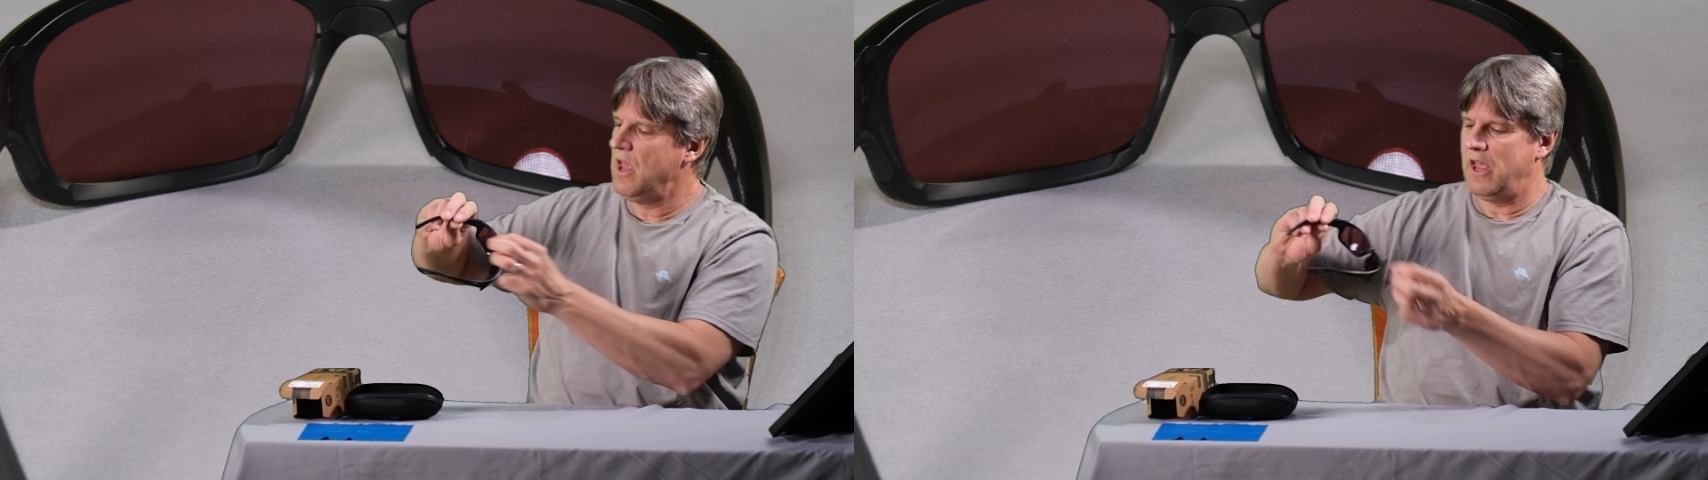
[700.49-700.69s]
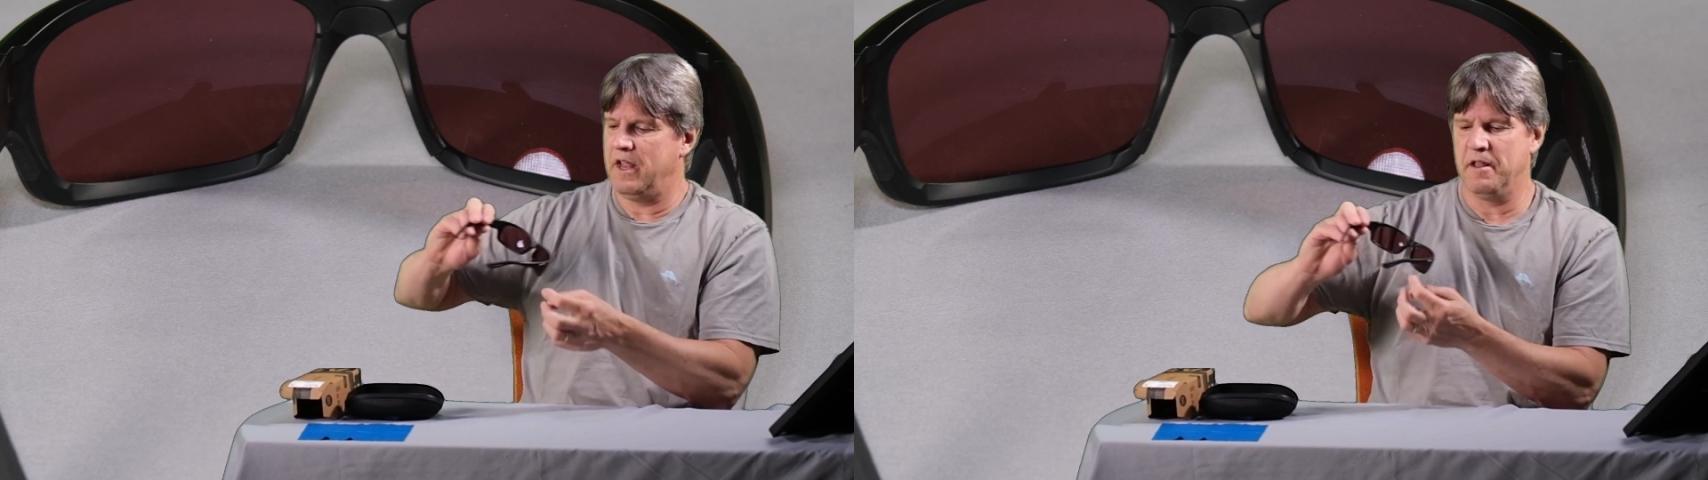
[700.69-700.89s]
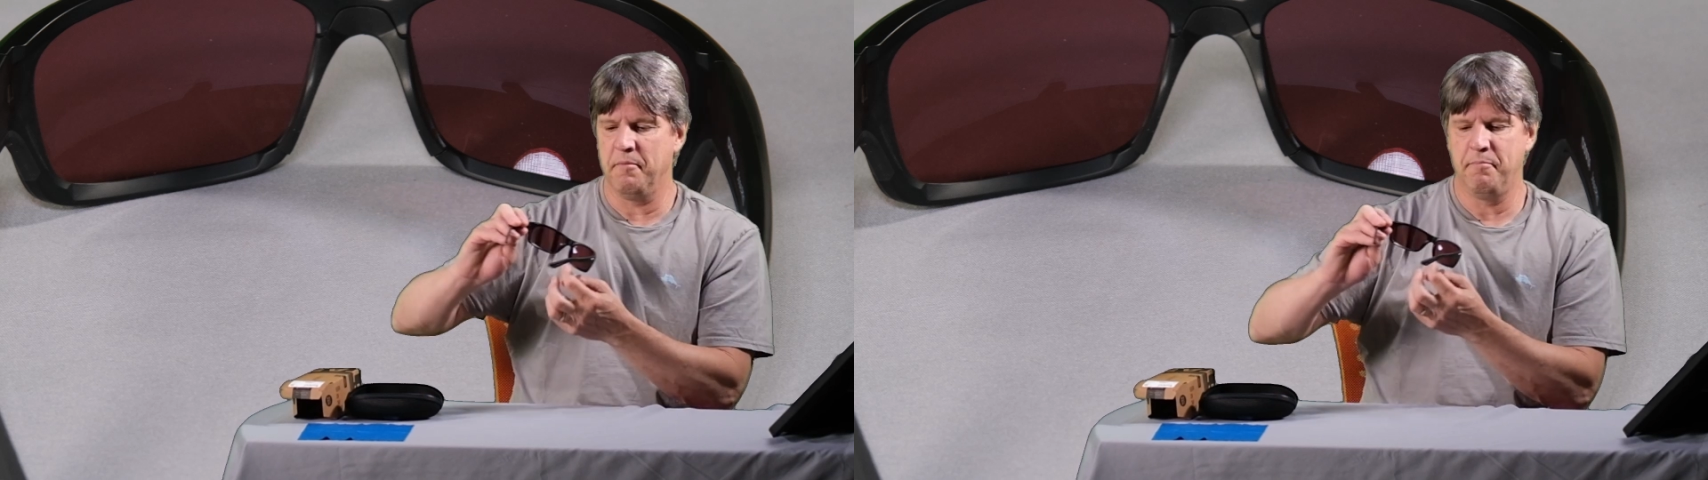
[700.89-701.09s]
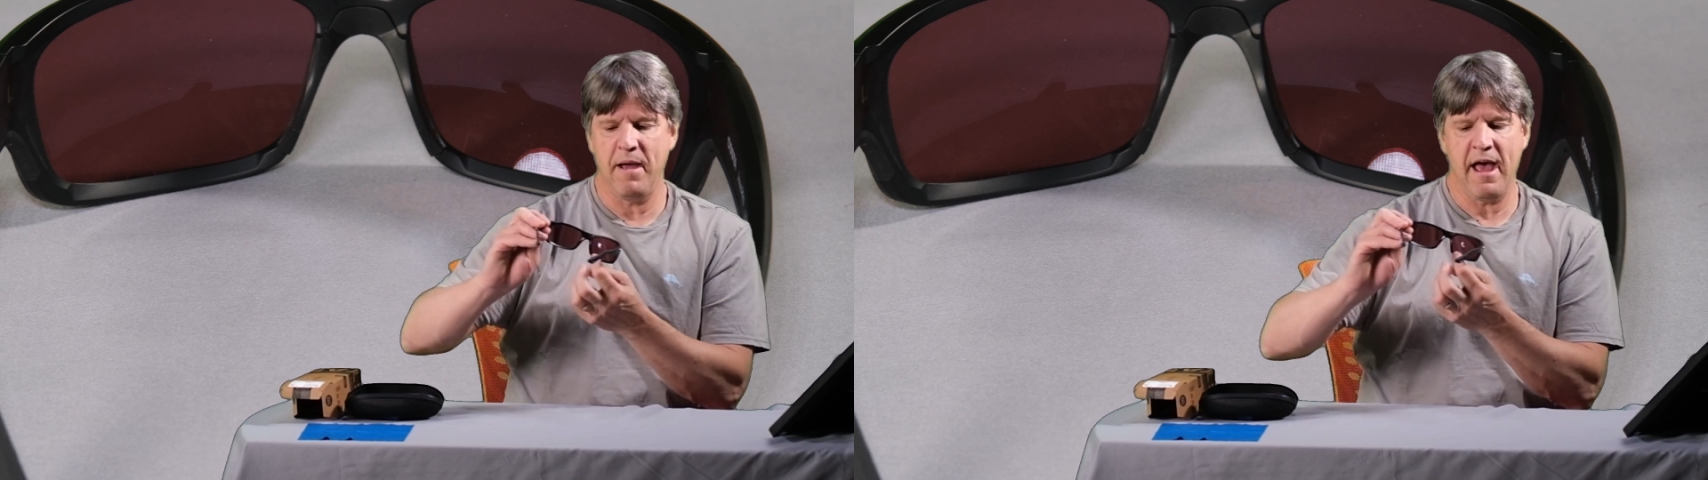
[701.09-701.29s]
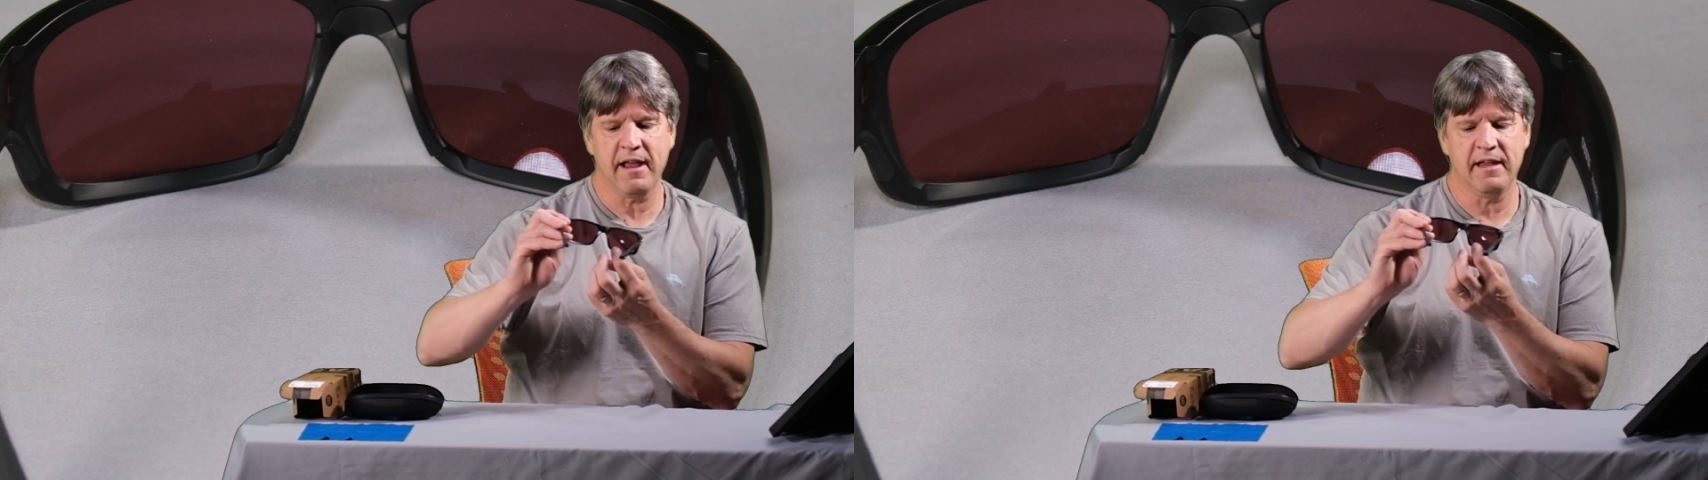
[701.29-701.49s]
in the
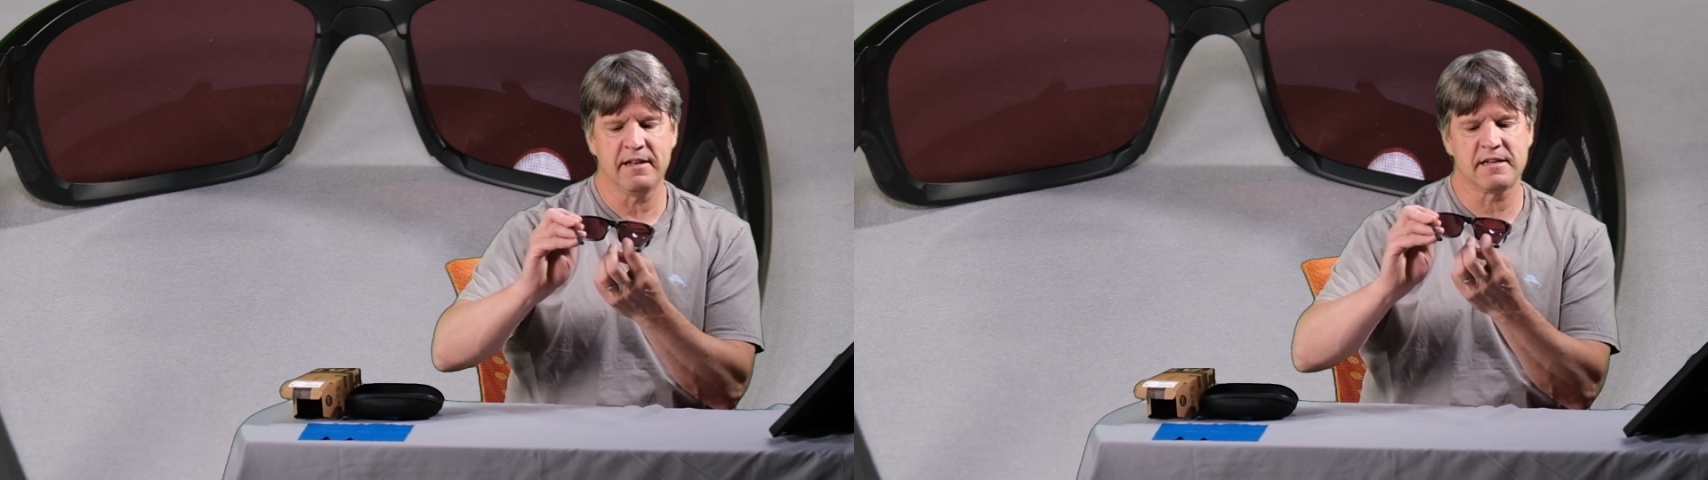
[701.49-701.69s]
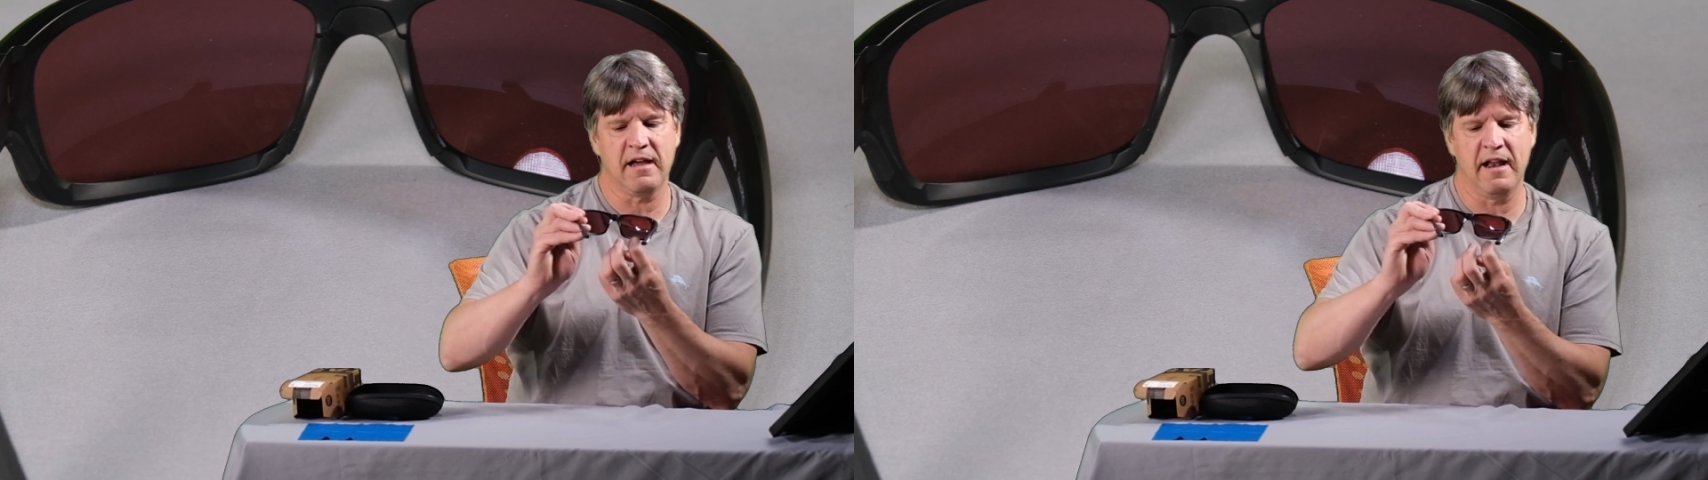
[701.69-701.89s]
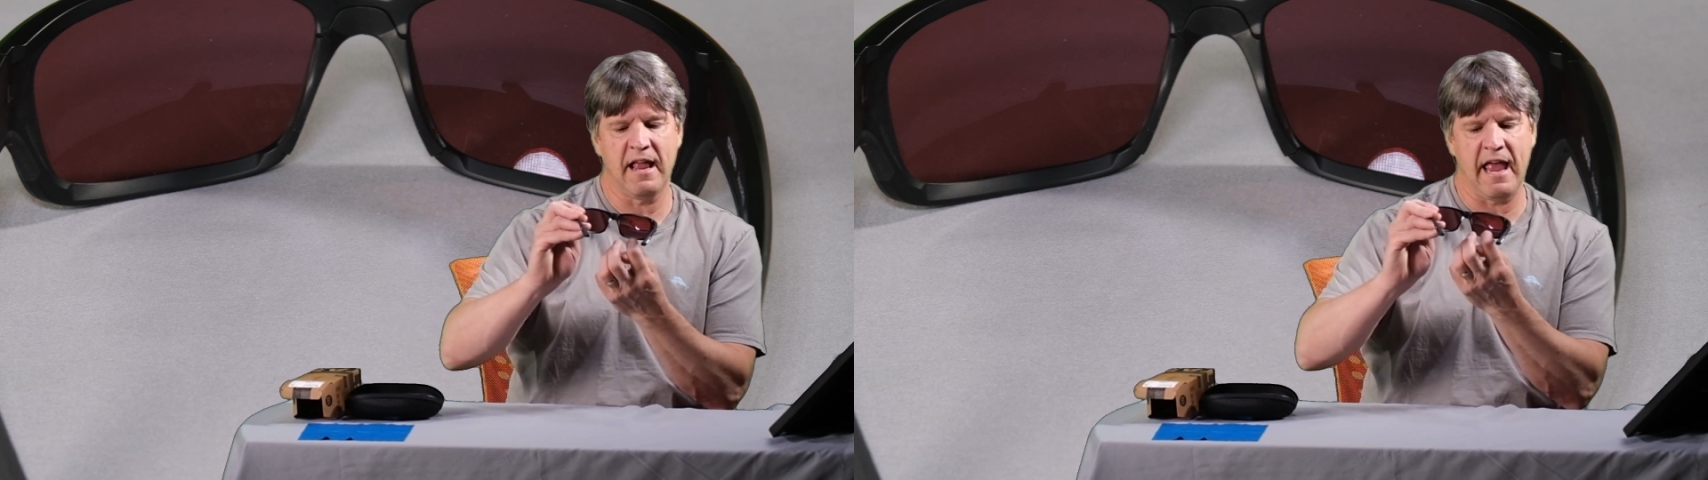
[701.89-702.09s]
back it's kind